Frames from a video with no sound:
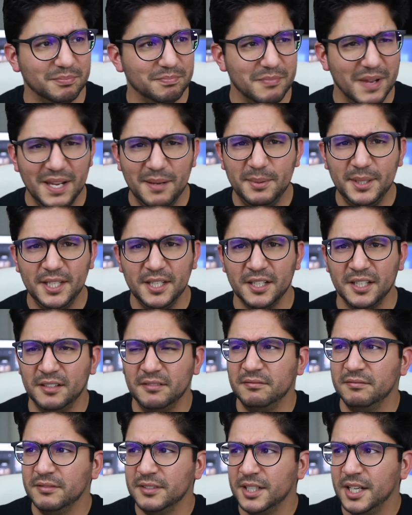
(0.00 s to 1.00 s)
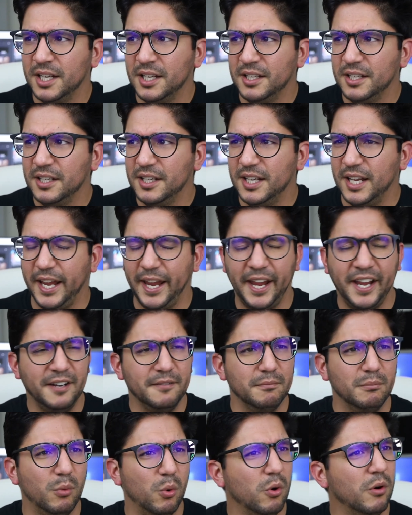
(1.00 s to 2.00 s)
Maybe in
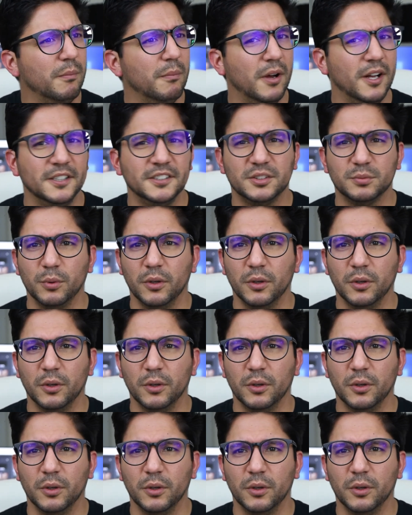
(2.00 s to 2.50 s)
8 more months,